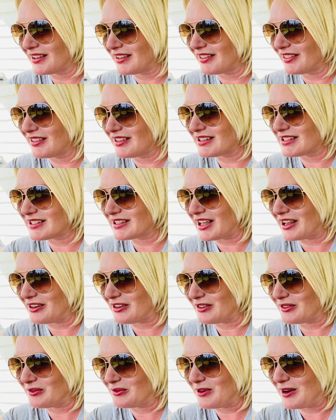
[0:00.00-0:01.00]
this
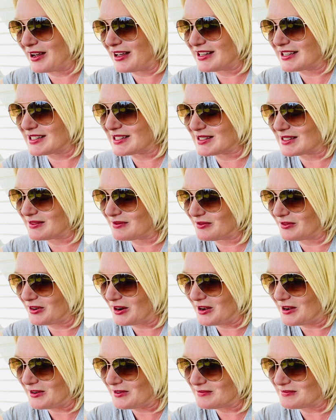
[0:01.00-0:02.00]
letter was
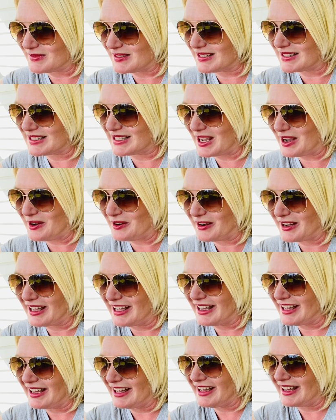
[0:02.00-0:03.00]
from. So
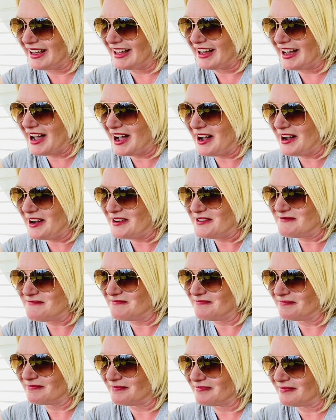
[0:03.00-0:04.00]

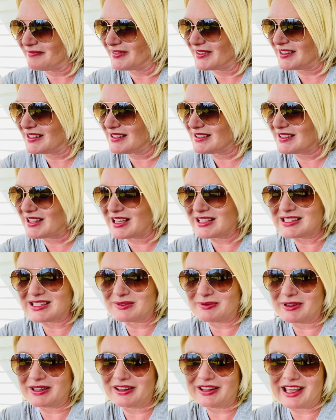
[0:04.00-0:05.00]
that
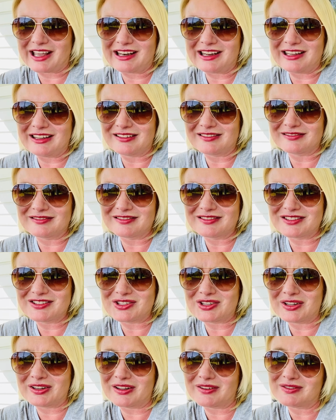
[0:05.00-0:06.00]
sweet lady,
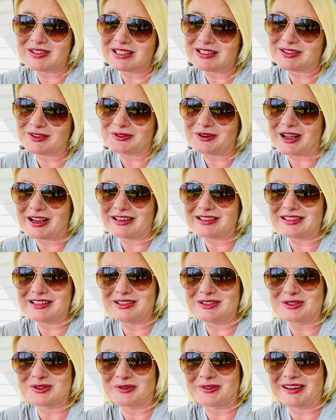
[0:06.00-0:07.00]
she lived until
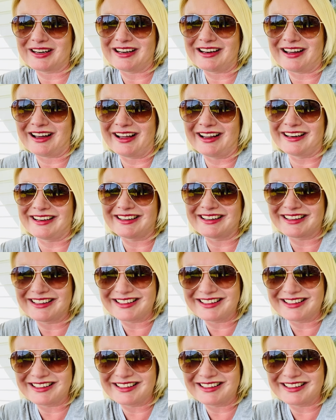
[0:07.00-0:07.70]
1929.